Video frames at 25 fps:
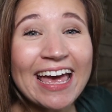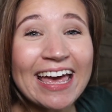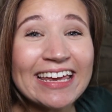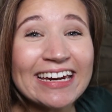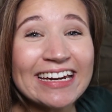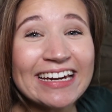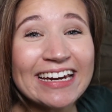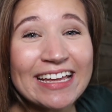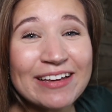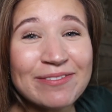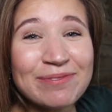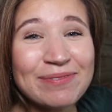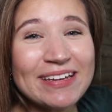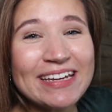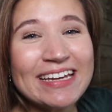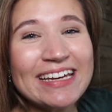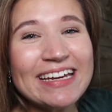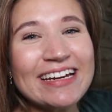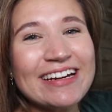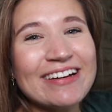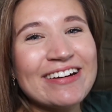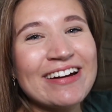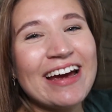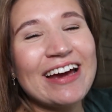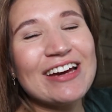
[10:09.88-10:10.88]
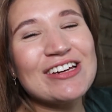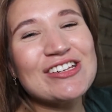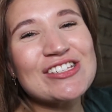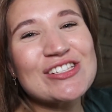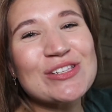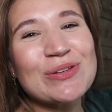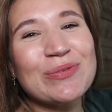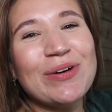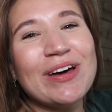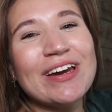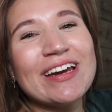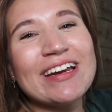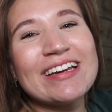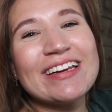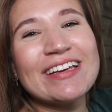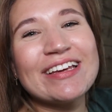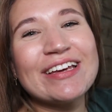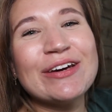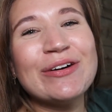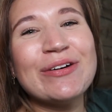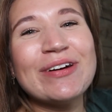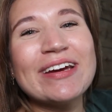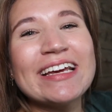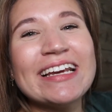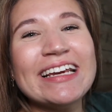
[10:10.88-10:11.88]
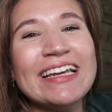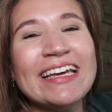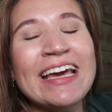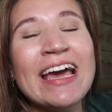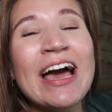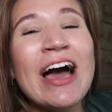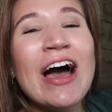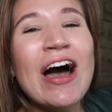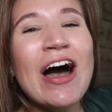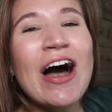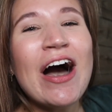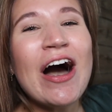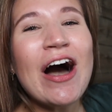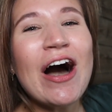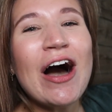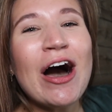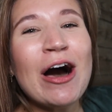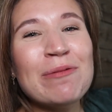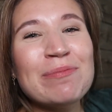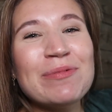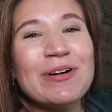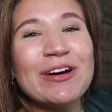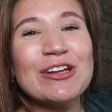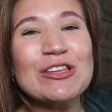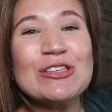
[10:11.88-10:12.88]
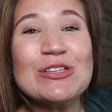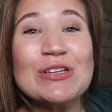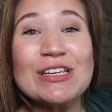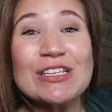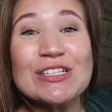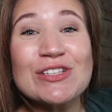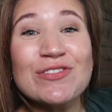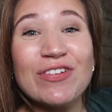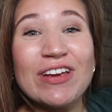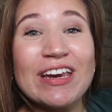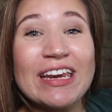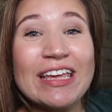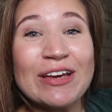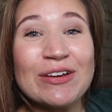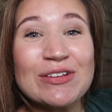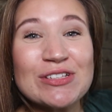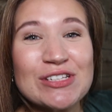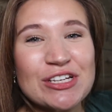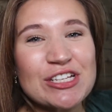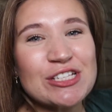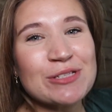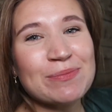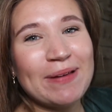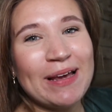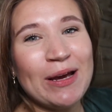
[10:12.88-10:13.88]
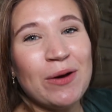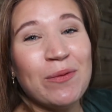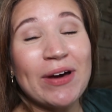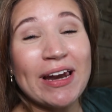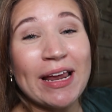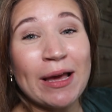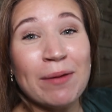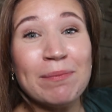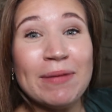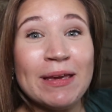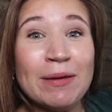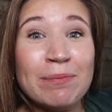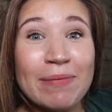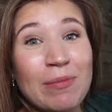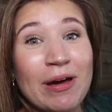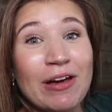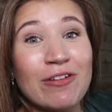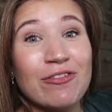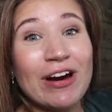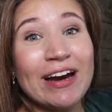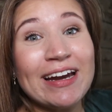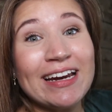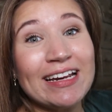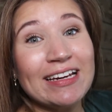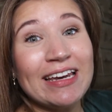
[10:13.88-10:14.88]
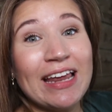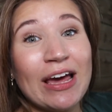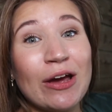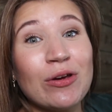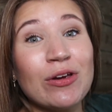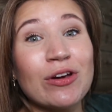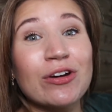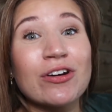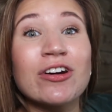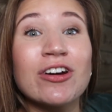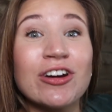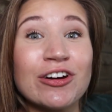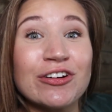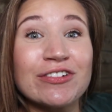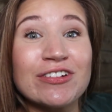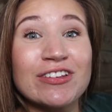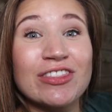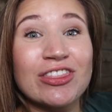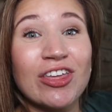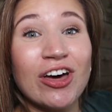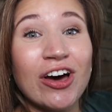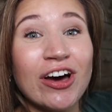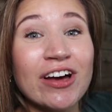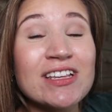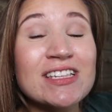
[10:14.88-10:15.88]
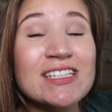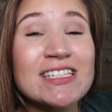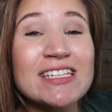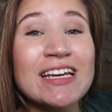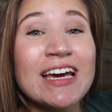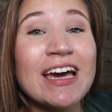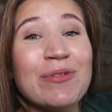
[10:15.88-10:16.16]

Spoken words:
editing me here. I just wanted to quickly hop onto this video to explain what I mean by writing down your current thoughts.